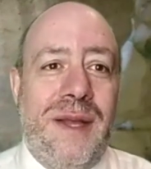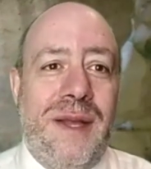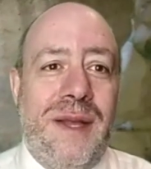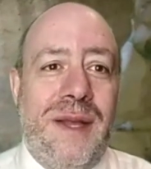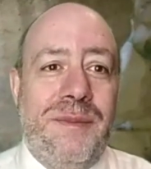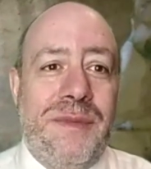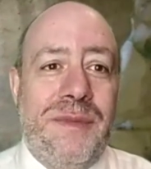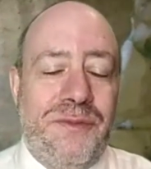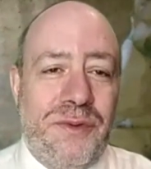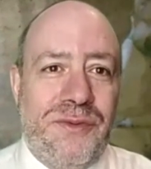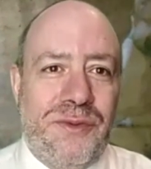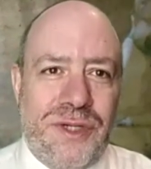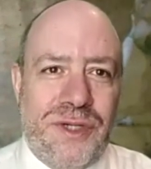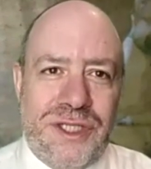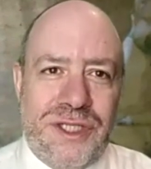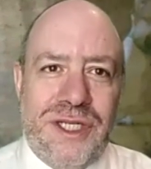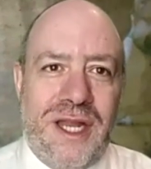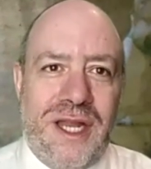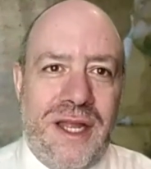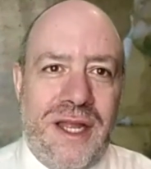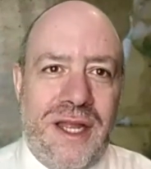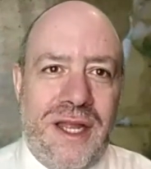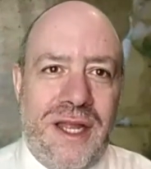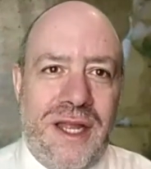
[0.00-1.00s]
If we're
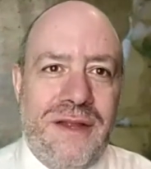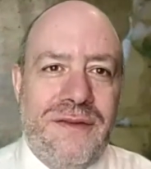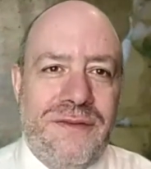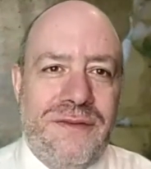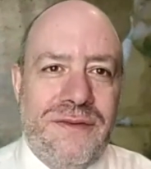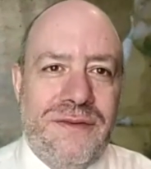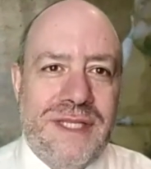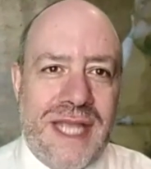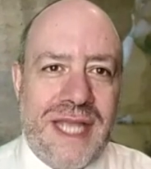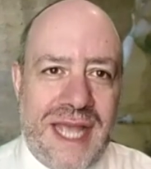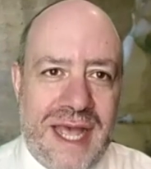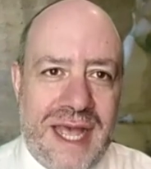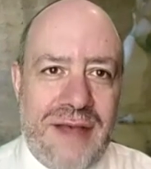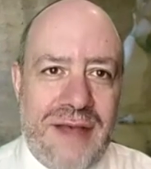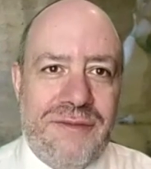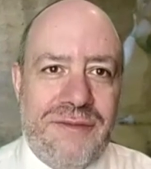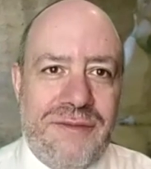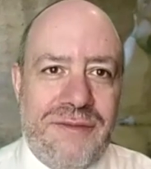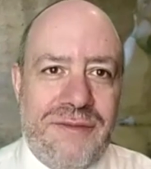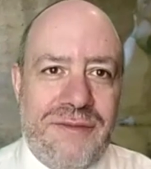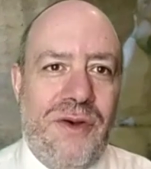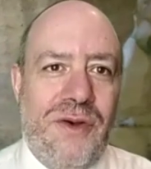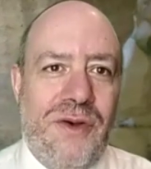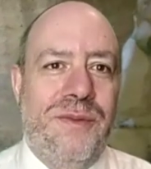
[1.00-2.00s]
fortunate enough to have
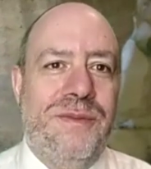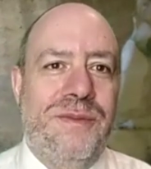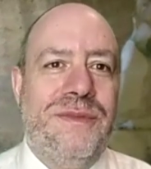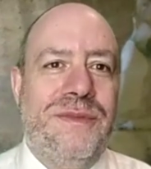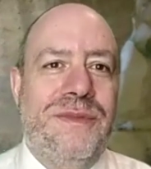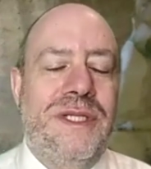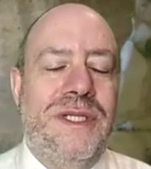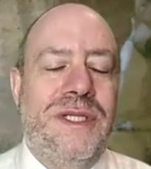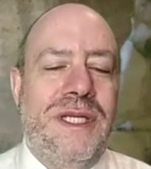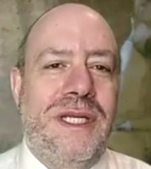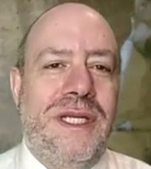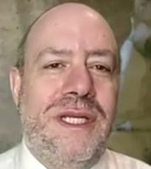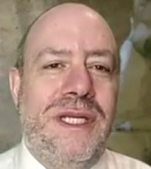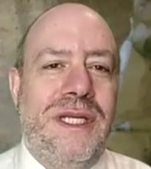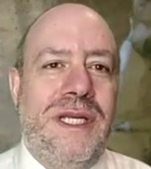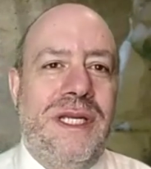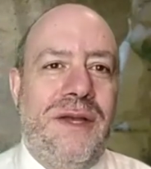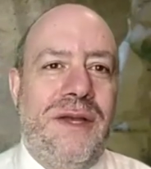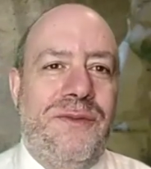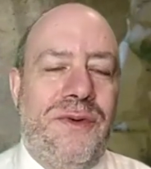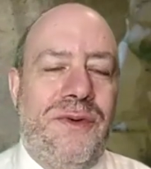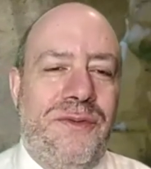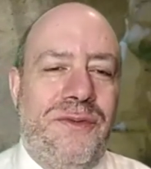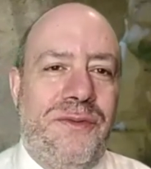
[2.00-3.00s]
a home,
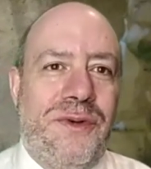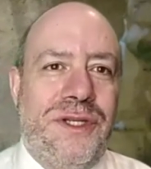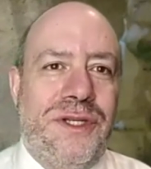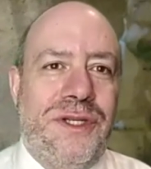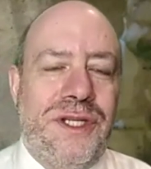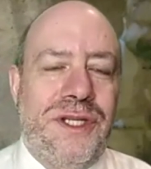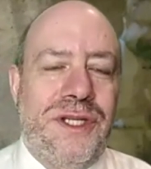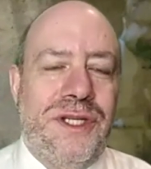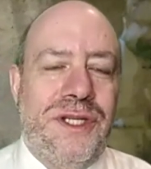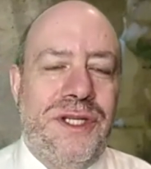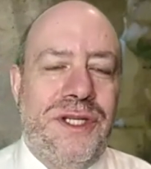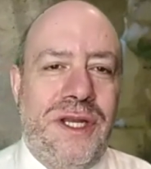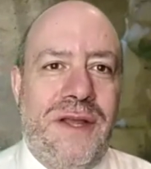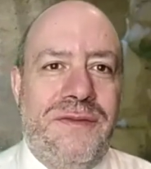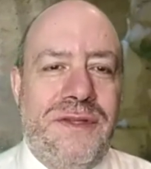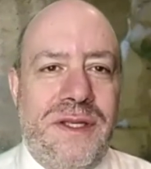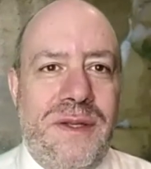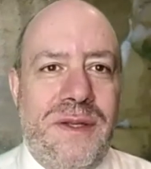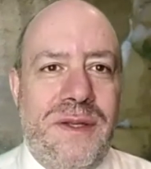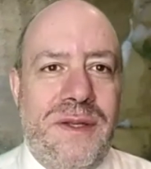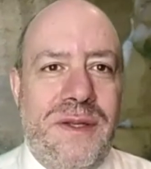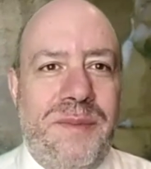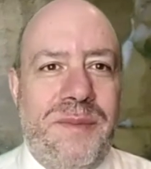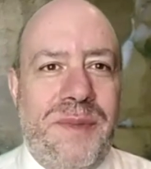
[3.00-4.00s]
if we're fortunate enough
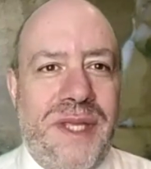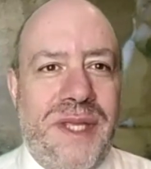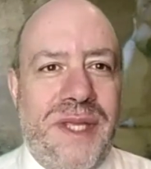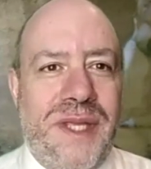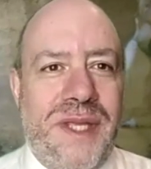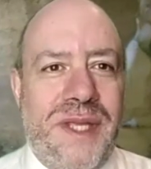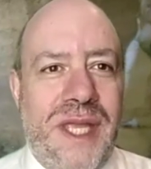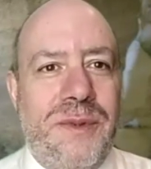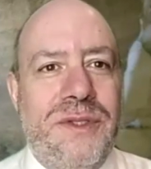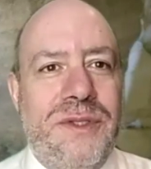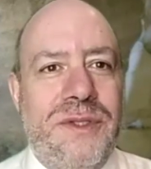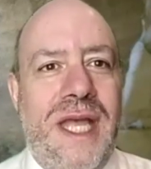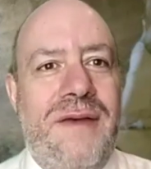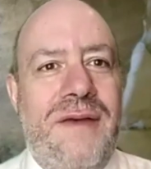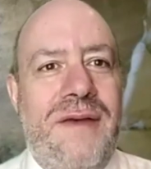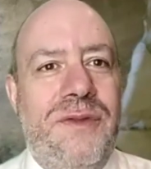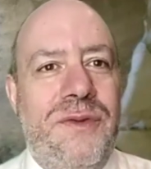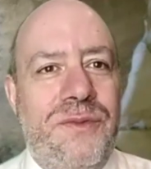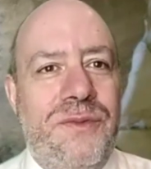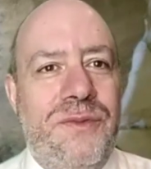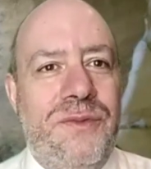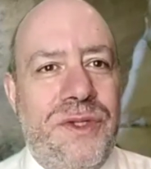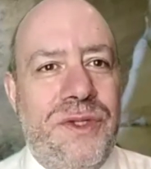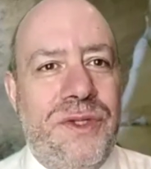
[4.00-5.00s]
to be able to have
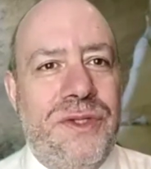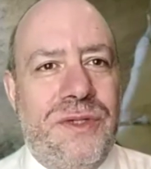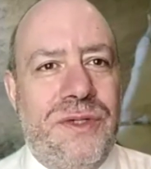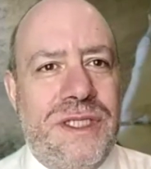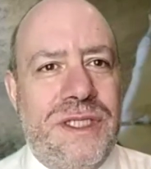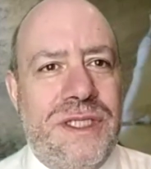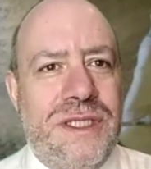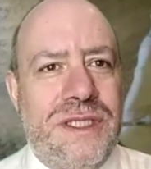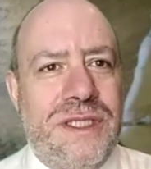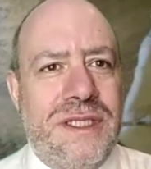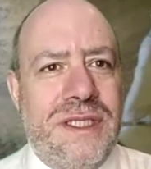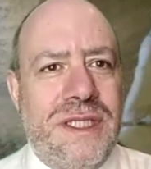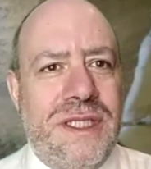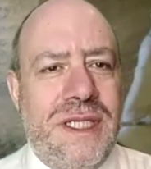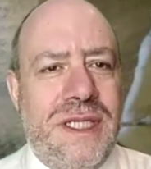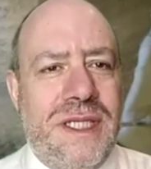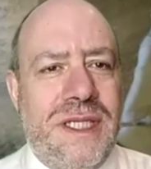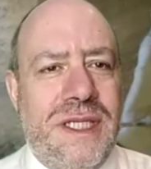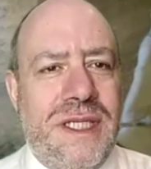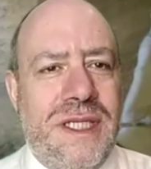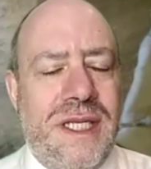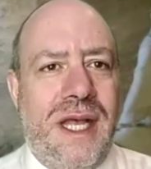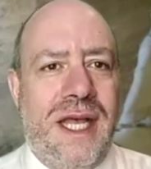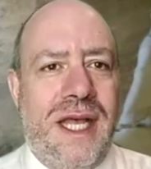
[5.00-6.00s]
the resources
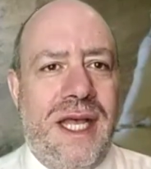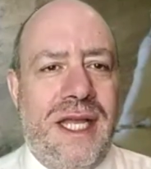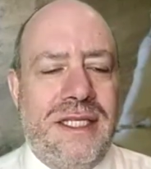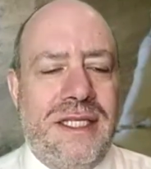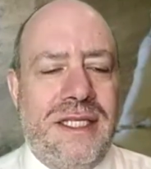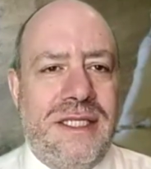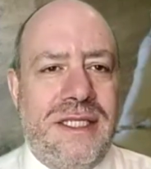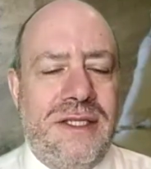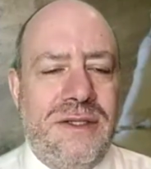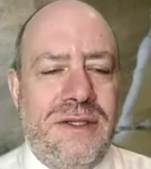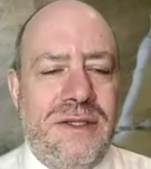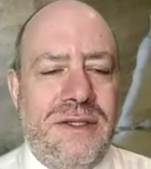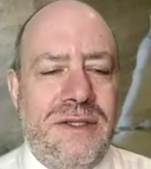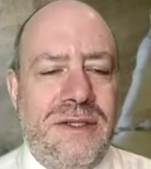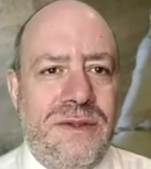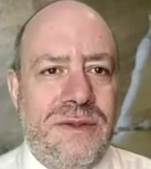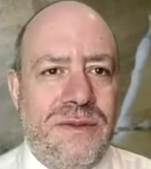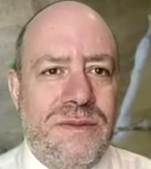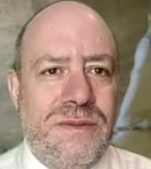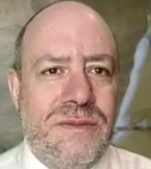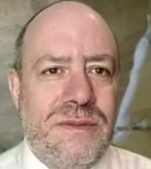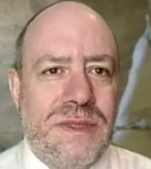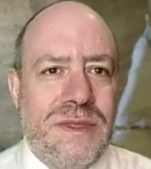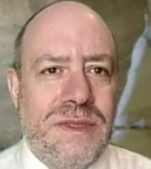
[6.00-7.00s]
to
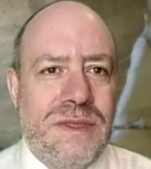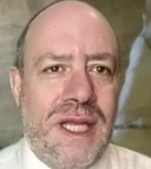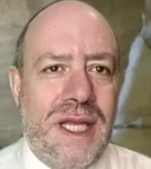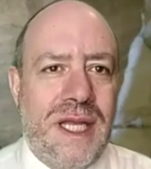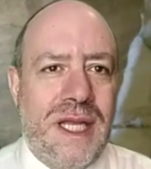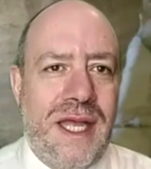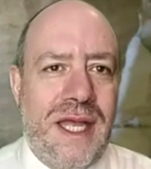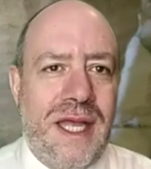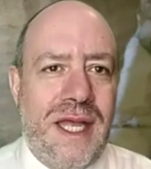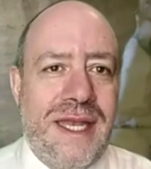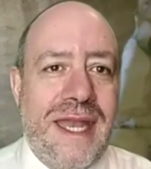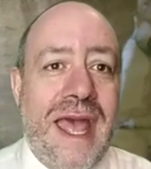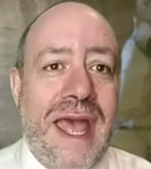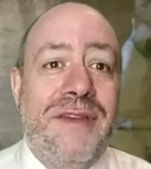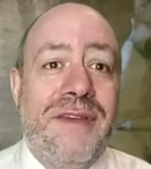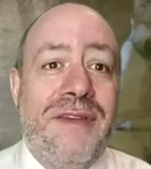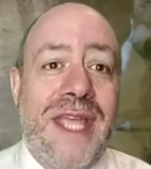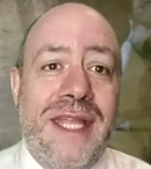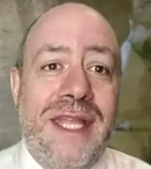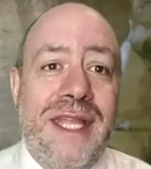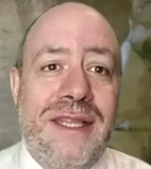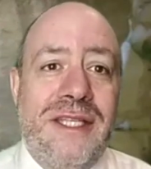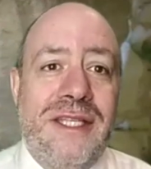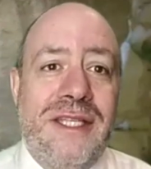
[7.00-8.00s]

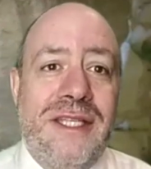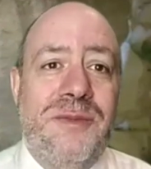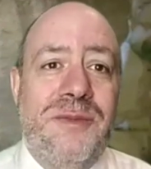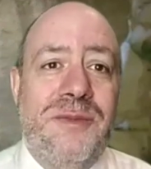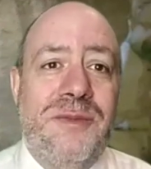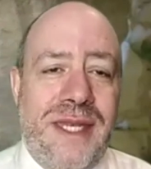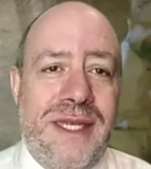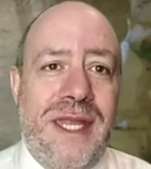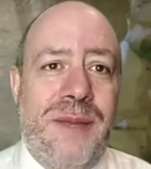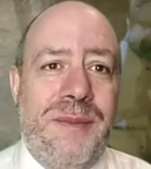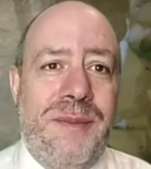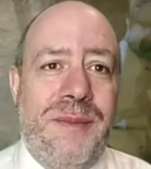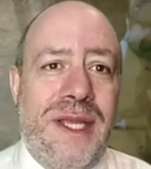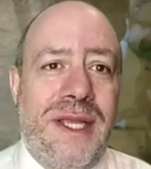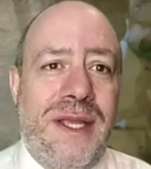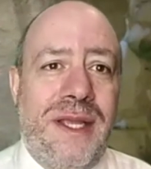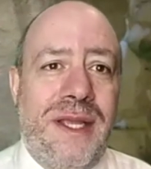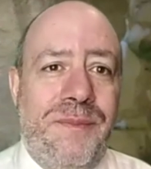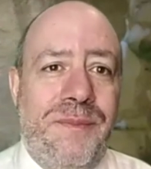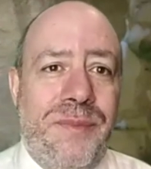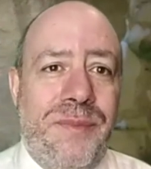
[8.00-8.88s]
navigate this pandemic.